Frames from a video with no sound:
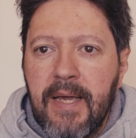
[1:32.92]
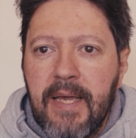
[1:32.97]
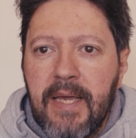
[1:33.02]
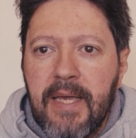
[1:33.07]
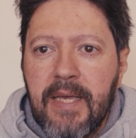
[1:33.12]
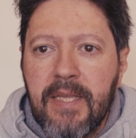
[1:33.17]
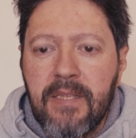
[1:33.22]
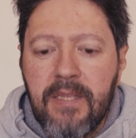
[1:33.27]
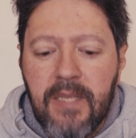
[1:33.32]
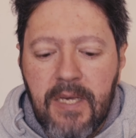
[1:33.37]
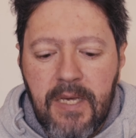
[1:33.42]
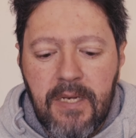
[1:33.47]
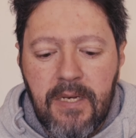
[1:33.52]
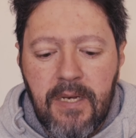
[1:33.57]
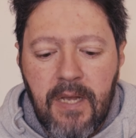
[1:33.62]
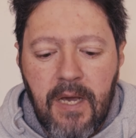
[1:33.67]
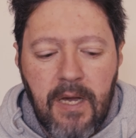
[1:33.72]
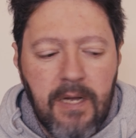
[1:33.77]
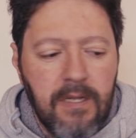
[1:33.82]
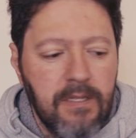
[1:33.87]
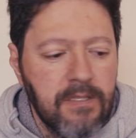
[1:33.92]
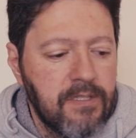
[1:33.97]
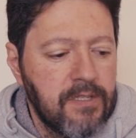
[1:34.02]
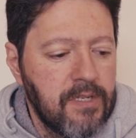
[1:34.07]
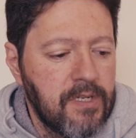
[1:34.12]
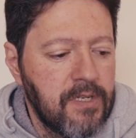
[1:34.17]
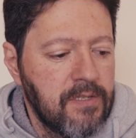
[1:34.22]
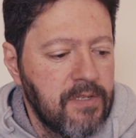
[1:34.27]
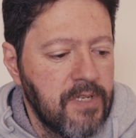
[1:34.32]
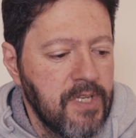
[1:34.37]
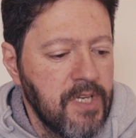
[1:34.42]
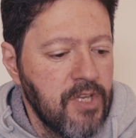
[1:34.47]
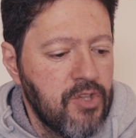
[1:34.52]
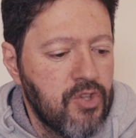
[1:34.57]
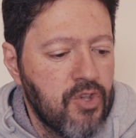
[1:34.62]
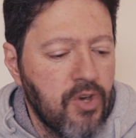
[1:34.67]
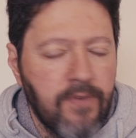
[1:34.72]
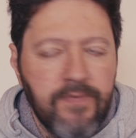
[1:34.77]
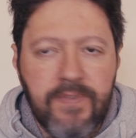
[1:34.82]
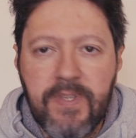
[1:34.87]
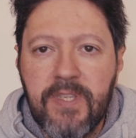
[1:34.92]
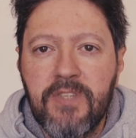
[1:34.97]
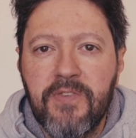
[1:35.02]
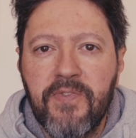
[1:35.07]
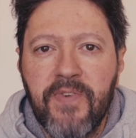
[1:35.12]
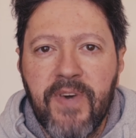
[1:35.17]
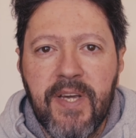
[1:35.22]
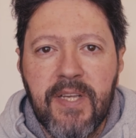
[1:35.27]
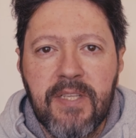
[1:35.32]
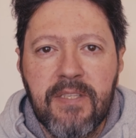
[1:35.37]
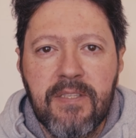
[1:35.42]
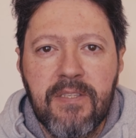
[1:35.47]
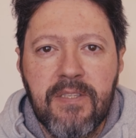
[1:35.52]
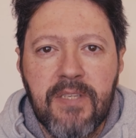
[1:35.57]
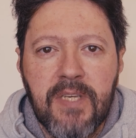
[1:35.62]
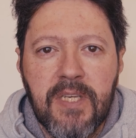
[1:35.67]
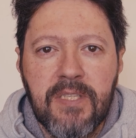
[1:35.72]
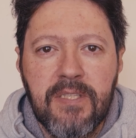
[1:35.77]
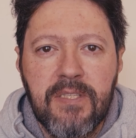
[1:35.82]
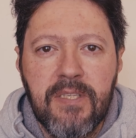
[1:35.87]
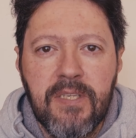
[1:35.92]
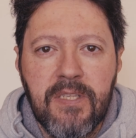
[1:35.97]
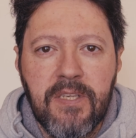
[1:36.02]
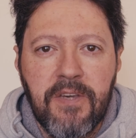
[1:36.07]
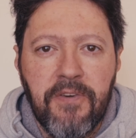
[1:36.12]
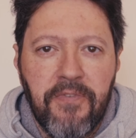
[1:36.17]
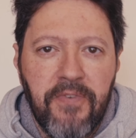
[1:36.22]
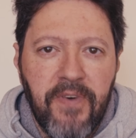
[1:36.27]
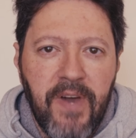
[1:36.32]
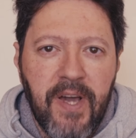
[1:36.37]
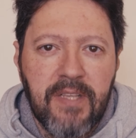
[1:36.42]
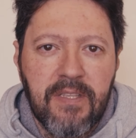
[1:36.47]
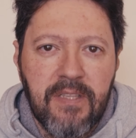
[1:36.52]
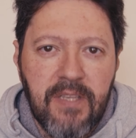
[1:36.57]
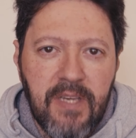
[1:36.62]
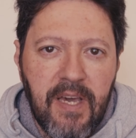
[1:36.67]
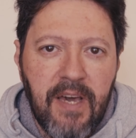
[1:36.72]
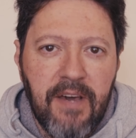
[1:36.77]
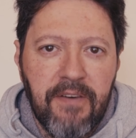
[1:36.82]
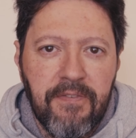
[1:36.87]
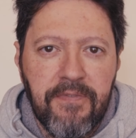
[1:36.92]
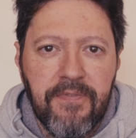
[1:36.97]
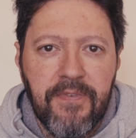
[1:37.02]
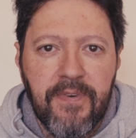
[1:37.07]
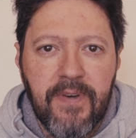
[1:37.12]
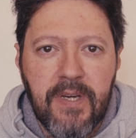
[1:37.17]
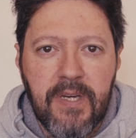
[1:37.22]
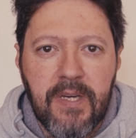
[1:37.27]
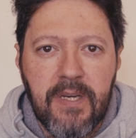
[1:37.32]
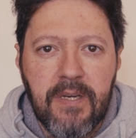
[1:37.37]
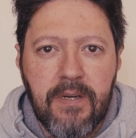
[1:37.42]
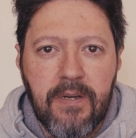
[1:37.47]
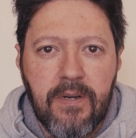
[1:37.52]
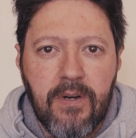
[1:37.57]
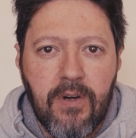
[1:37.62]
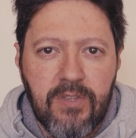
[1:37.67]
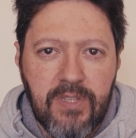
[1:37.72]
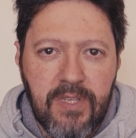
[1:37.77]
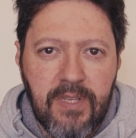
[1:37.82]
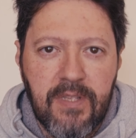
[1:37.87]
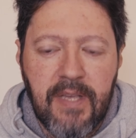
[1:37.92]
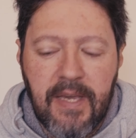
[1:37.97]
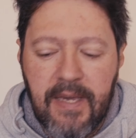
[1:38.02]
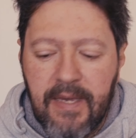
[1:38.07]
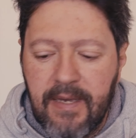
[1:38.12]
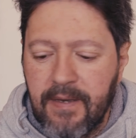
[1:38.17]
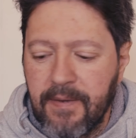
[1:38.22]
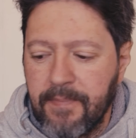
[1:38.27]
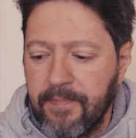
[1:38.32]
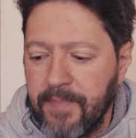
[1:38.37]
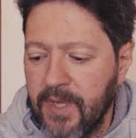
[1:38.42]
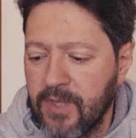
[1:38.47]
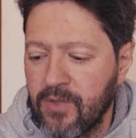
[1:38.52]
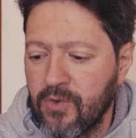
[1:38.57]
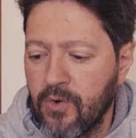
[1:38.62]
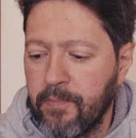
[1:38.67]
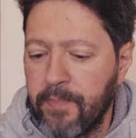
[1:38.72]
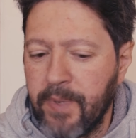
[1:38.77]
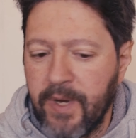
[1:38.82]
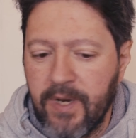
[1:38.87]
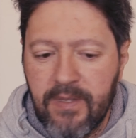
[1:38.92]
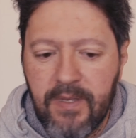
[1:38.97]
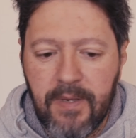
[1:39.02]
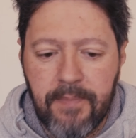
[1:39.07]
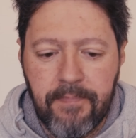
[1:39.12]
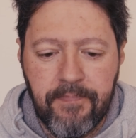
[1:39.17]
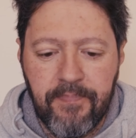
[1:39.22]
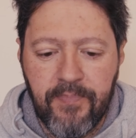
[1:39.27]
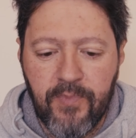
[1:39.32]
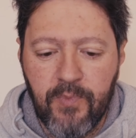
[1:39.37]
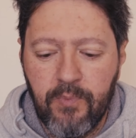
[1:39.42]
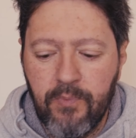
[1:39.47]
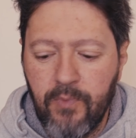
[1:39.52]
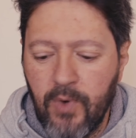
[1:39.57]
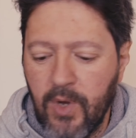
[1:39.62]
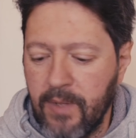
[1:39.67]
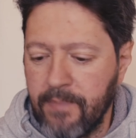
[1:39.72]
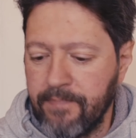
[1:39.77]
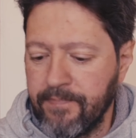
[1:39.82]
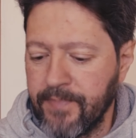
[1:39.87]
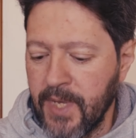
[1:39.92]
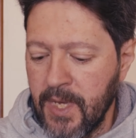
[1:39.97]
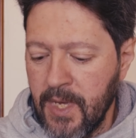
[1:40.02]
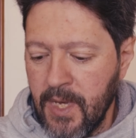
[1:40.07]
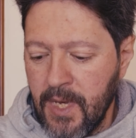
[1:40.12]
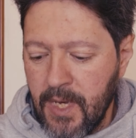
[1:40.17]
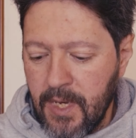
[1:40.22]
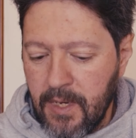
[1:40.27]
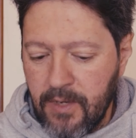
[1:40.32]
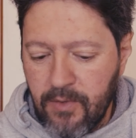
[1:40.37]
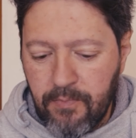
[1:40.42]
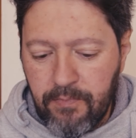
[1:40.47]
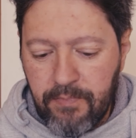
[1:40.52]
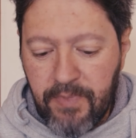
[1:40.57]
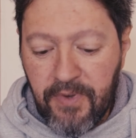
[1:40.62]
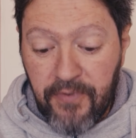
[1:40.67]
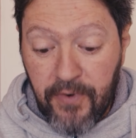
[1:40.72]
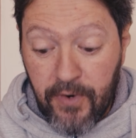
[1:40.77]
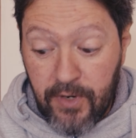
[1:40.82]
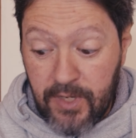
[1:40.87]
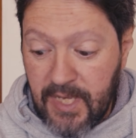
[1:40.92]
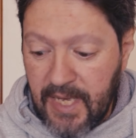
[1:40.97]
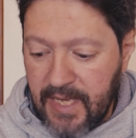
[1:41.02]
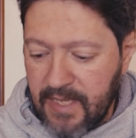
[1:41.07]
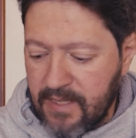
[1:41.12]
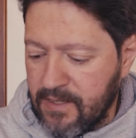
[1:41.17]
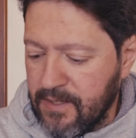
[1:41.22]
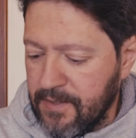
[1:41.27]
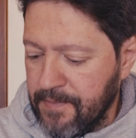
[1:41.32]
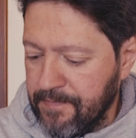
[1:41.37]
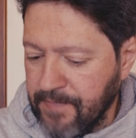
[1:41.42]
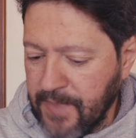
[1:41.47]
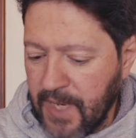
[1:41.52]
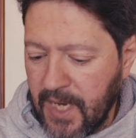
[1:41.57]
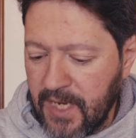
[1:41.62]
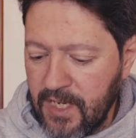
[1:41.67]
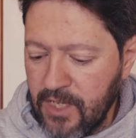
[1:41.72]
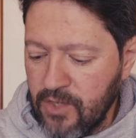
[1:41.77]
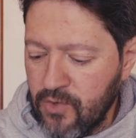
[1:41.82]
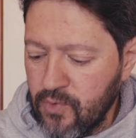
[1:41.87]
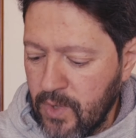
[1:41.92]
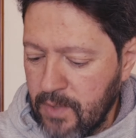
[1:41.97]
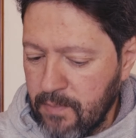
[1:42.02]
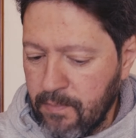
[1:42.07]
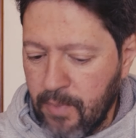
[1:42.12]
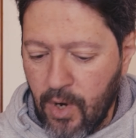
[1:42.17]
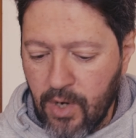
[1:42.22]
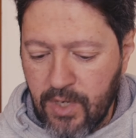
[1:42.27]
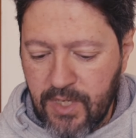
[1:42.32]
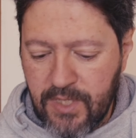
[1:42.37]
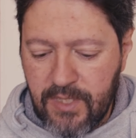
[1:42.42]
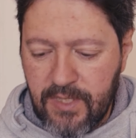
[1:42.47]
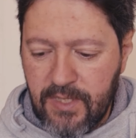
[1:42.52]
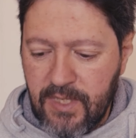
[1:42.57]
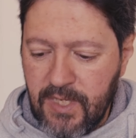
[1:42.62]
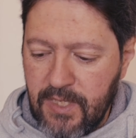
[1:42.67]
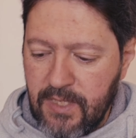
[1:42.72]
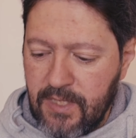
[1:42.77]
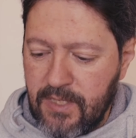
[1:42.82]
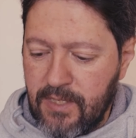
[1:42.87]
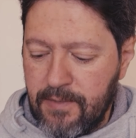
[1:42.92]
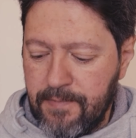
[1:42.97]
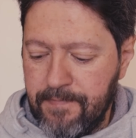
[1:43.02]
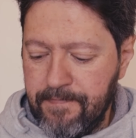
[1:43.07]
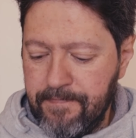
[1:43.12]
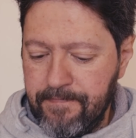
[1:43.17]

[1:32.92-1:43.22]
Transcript: And then I'll turn each of these fans and see the effect they have on the tank and compare them. Well, before that I need to unbox this.